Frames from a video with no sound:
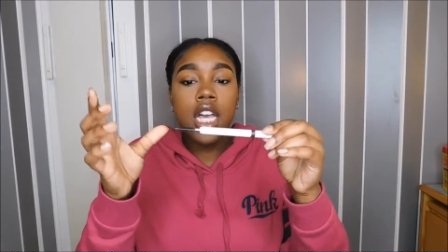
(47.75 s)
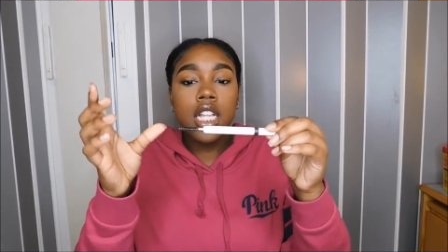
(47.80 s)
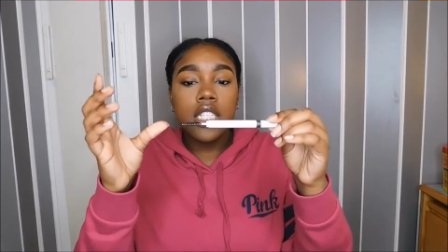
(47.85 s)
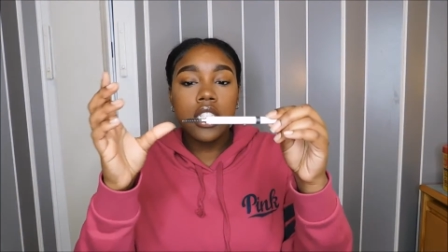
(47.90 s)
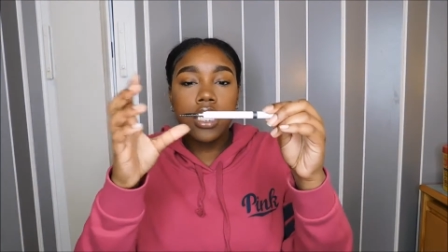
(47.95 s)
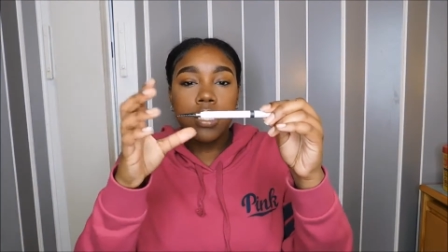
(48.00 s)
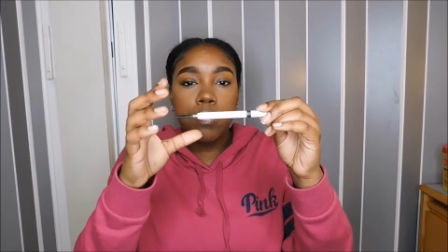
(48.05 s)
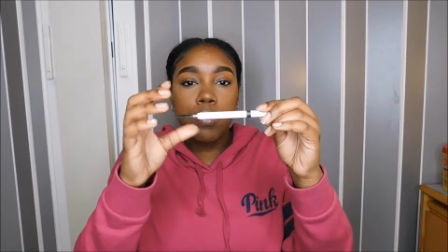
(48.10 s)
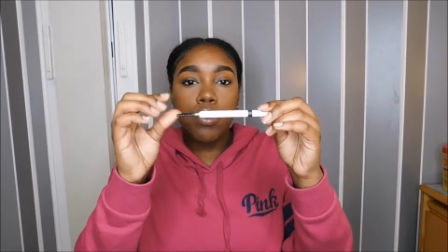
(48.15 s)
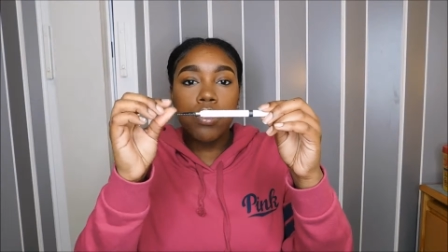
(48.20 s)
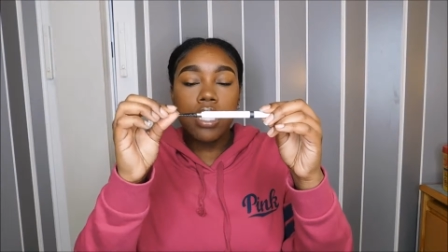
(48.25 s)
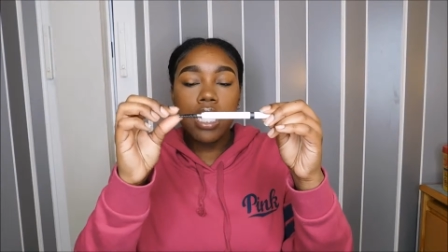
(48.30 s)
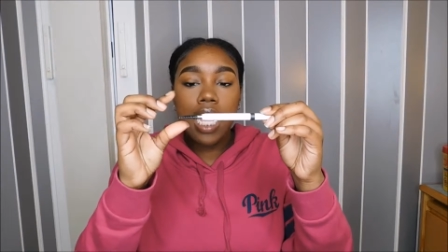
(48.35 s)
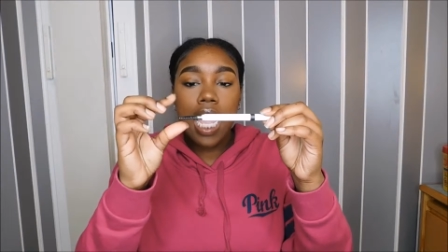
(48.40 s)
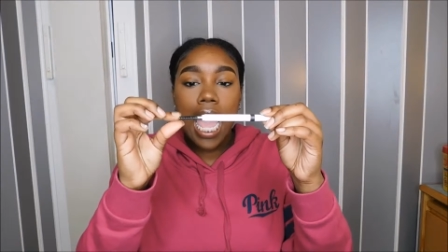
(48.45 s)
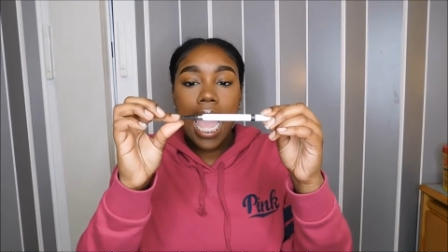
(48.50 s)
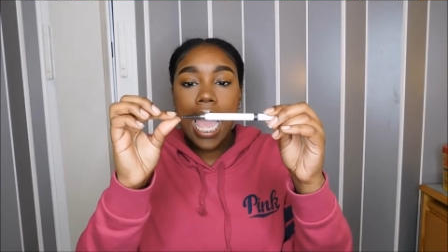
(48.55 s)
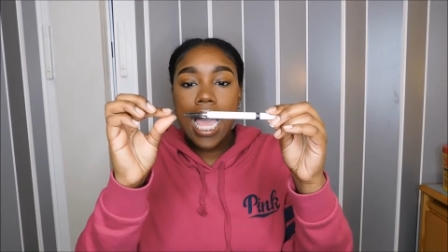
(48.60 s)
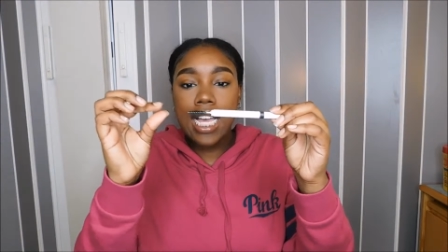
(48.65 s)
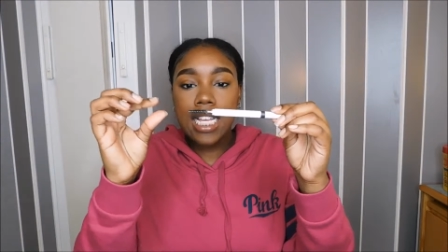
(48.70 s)
The spoolie
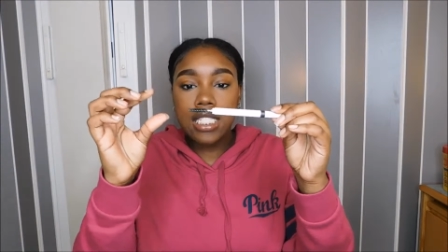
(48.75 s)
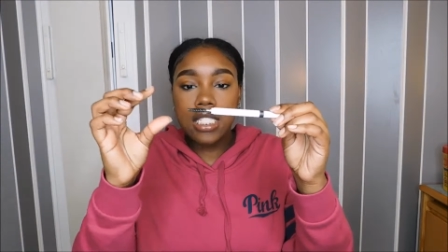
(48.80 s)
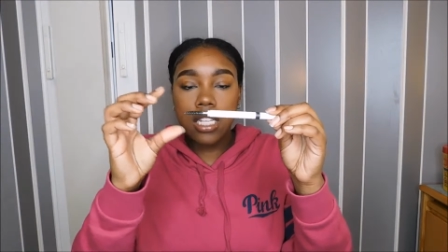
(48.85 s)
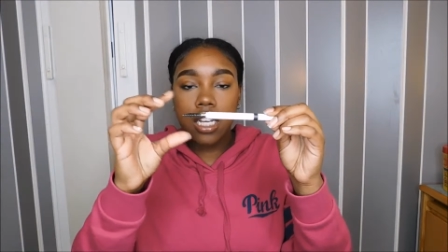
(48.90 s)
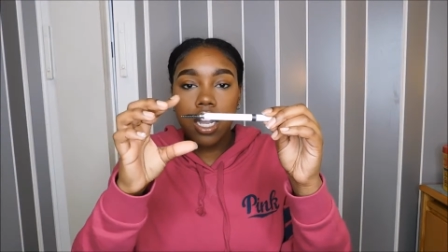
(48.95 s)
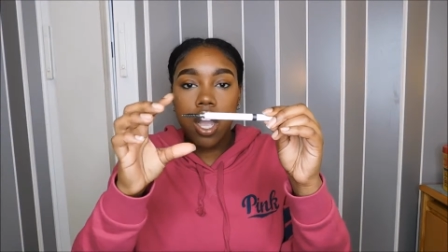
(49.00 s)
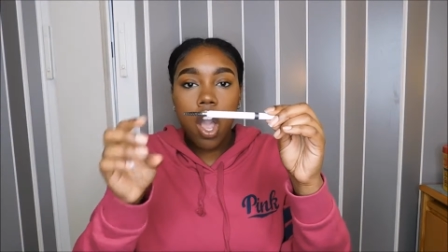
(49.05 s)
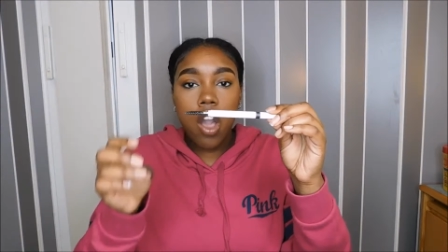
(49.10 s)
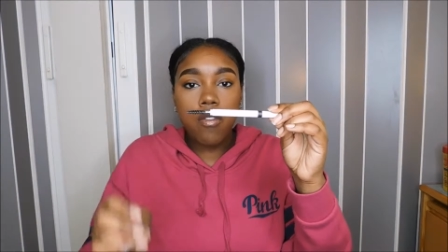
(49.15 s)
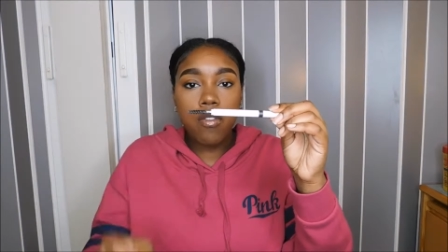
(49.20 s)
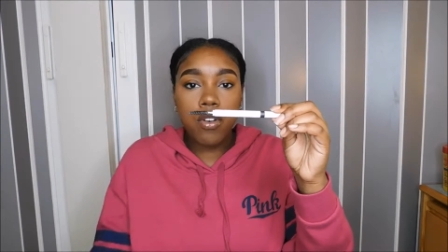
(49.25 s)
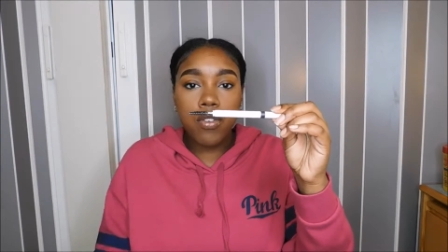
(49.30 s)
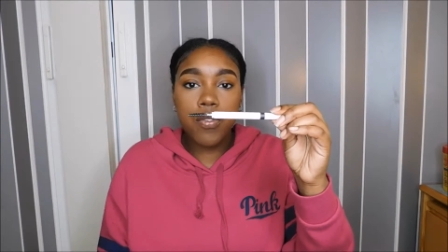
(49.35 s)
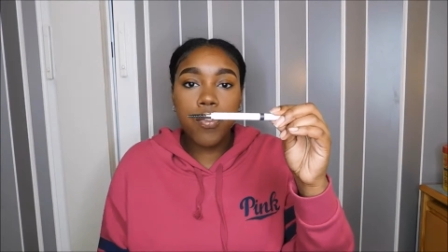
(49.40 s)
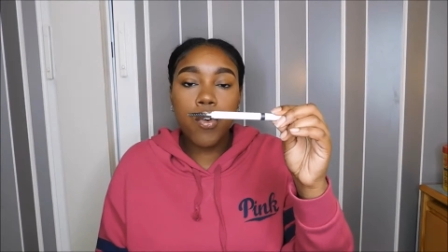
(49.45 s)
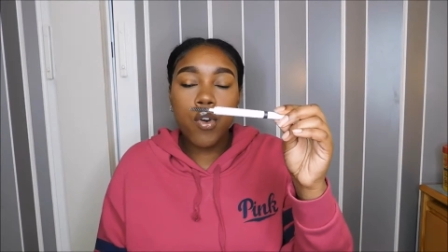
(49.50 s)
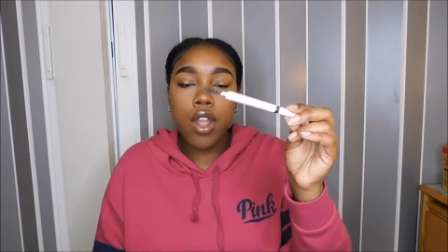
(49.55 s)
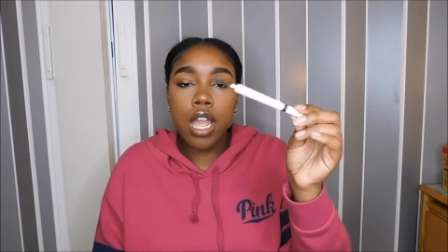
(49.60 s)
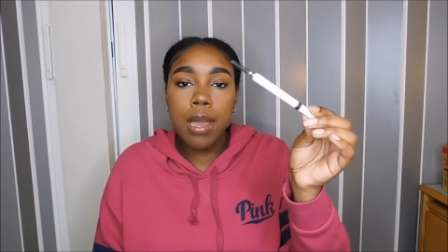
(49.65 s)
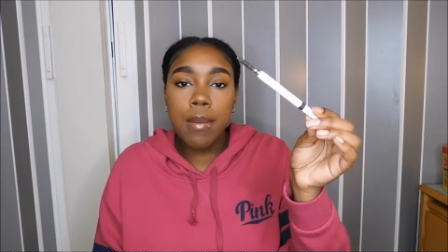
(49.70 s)
has a cover
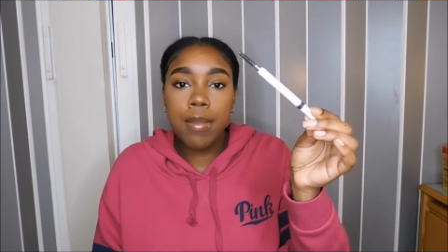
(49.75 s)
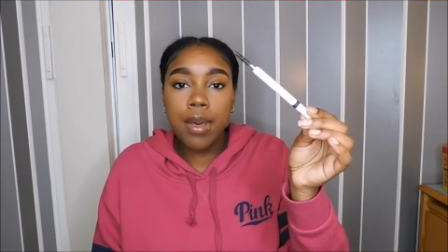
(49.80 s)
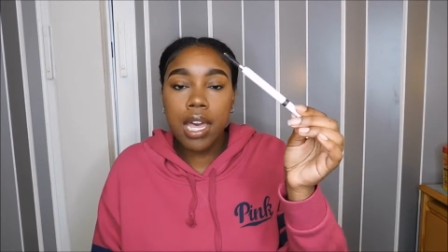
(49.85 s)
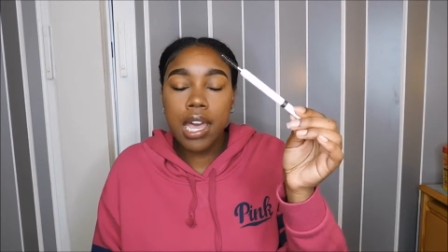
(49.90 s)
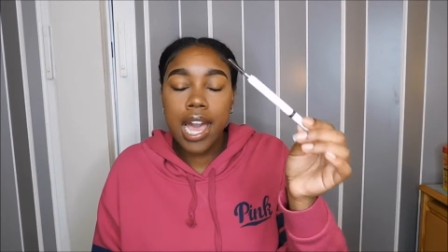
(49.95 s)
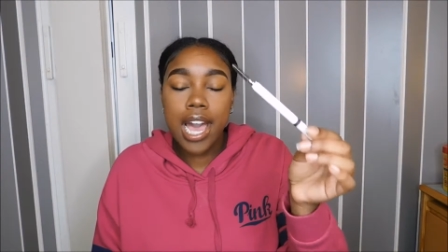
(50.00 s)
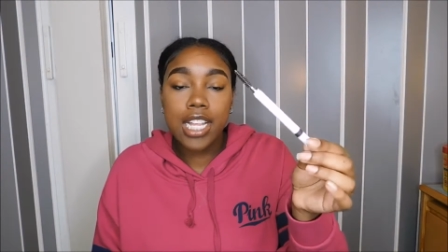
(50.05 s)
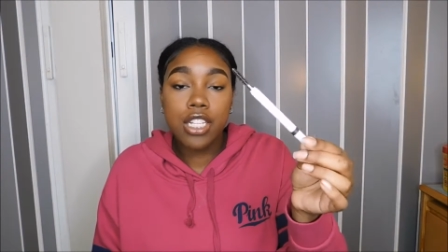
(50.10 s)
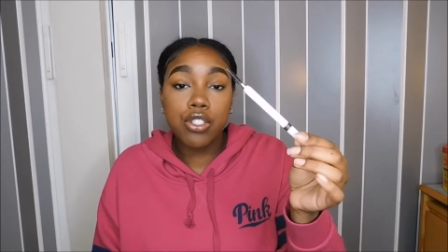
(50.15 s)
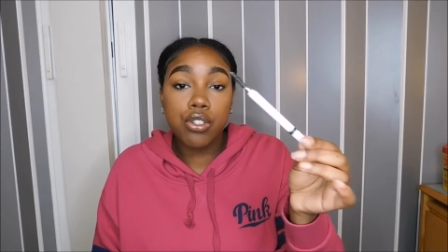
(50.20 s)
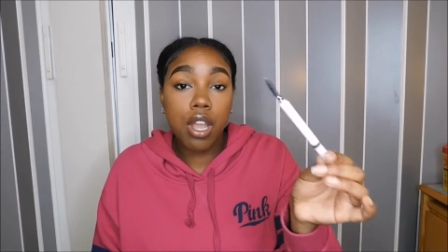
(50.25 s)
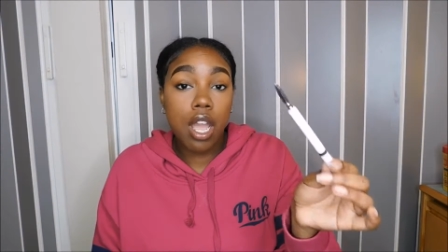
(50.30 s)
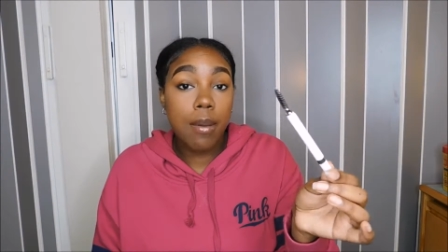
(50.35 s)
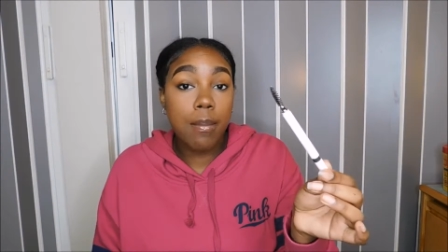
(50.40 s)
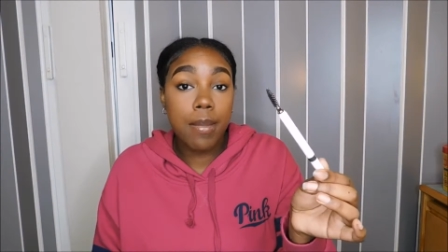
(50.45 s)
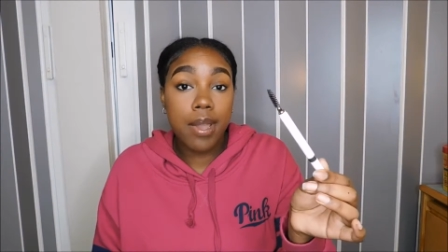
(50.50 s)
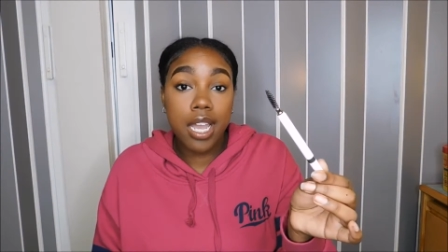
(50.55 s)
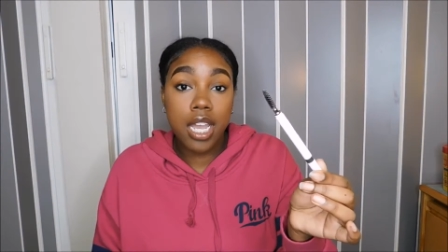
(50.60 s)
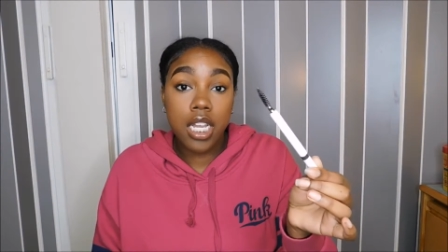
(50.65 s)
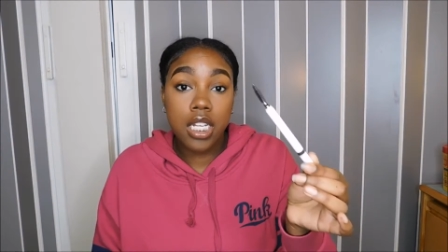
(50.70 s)
for it but I dropped
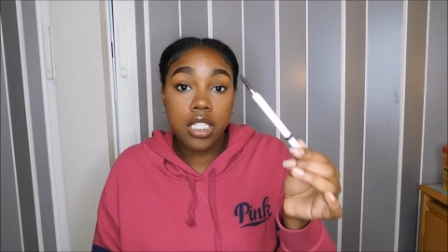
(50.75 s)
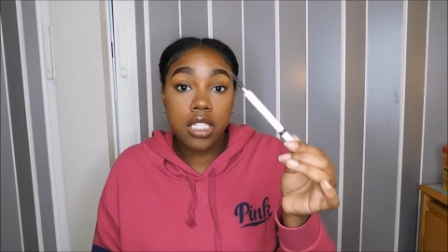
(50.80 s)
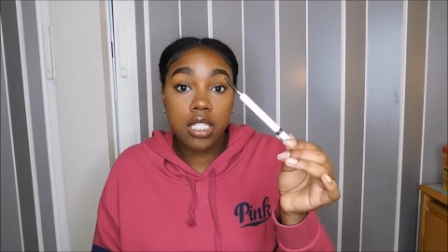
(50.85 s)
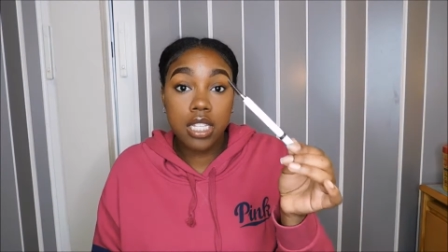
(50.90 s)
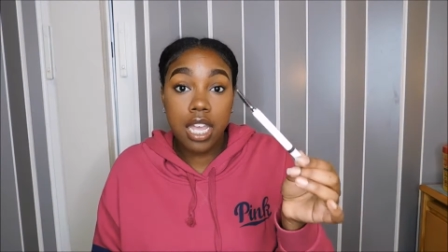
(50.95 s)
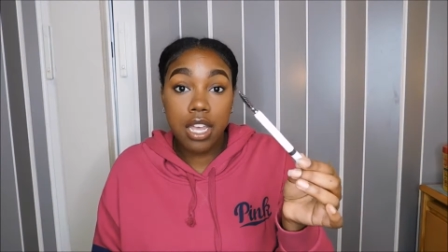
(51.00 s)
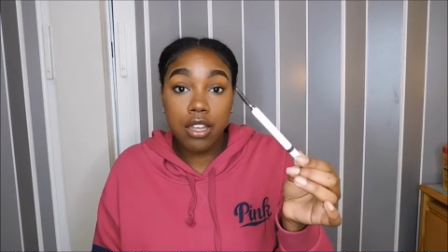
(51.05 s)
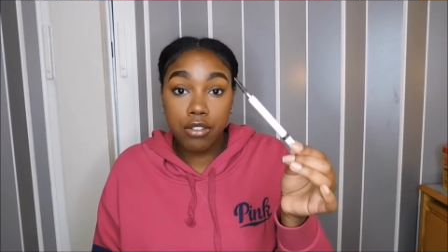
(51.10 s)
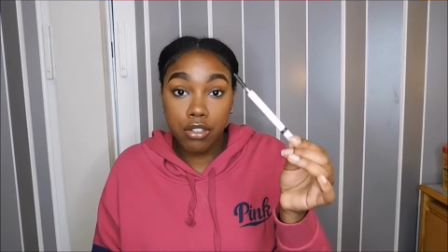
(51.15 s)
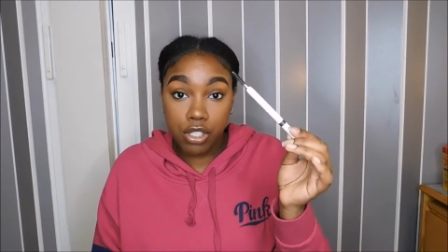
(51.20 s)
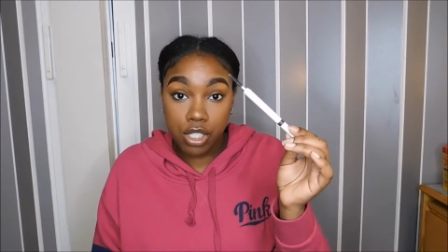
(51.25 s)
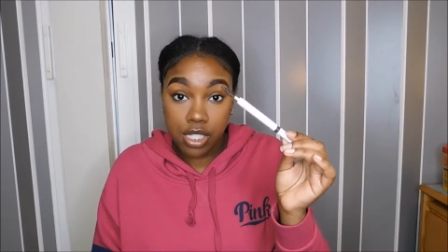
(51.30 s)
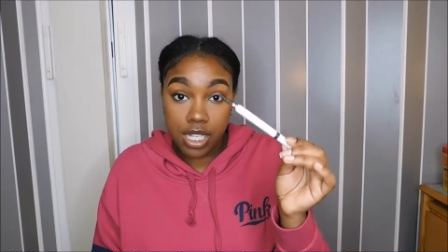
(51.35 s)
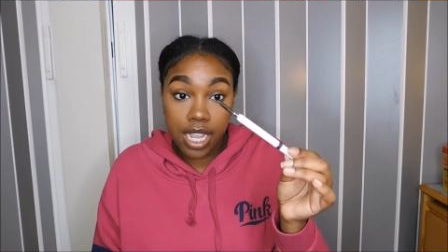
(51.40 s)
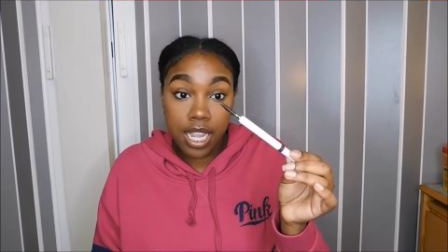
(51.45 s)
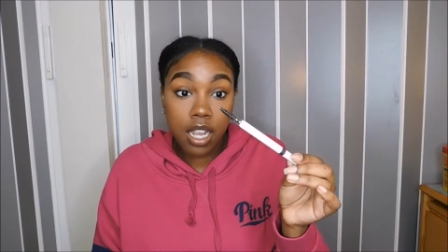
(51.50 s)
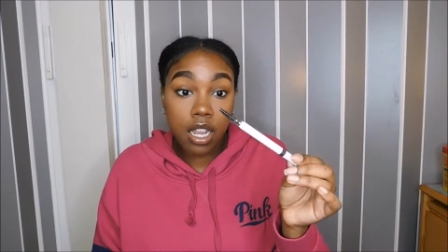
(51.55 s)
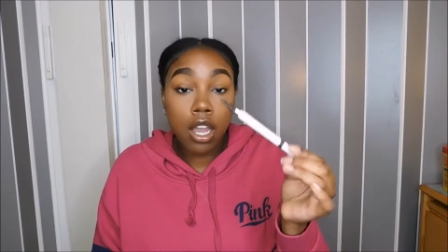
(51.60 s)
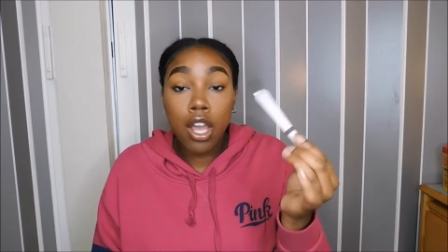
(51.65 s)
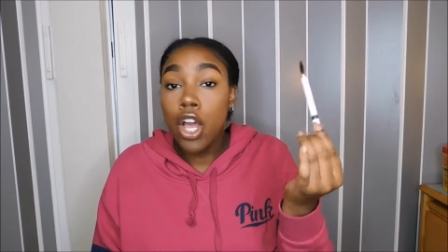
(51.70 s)
mine down the
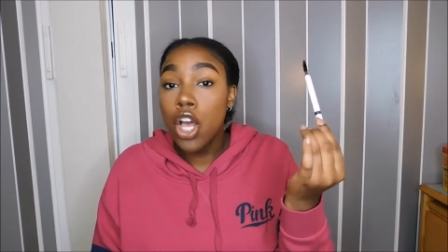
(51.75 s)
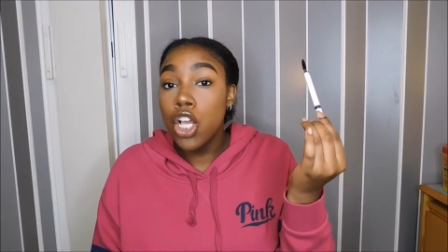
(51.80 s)
sink.